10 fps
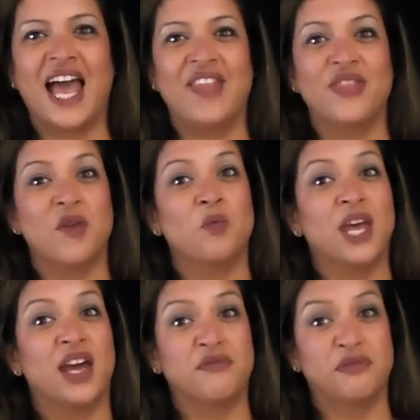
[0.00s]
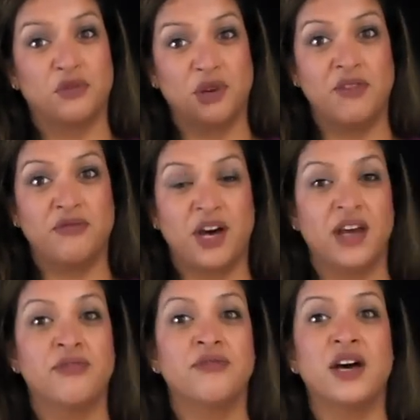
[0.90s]
And then we have
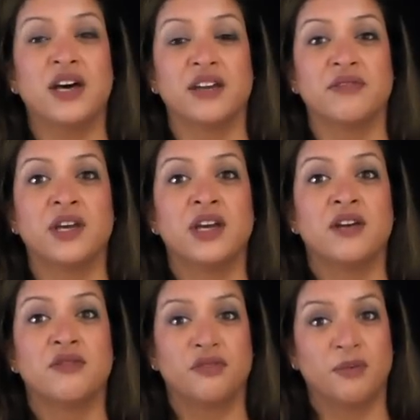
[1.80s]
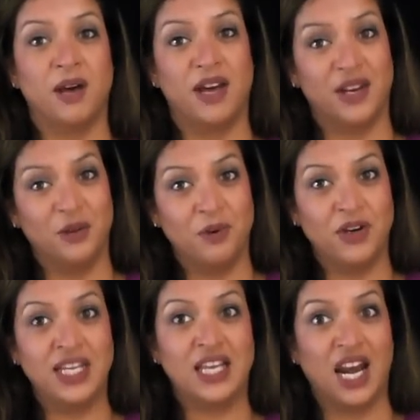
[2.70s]
355 from my
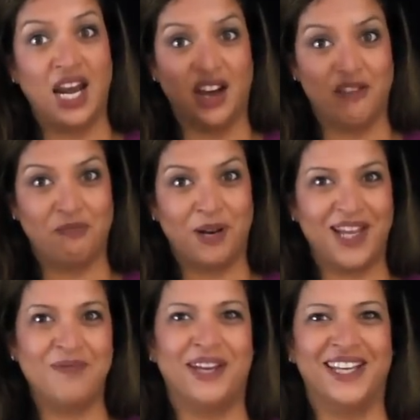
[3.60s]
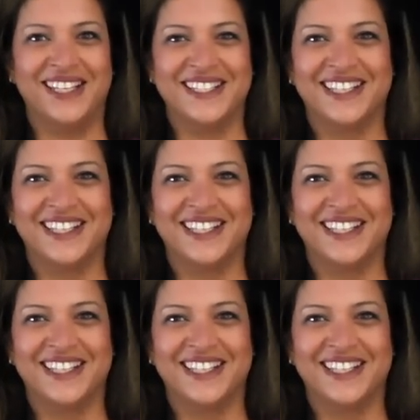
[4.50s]
mnemonic Love Playmate.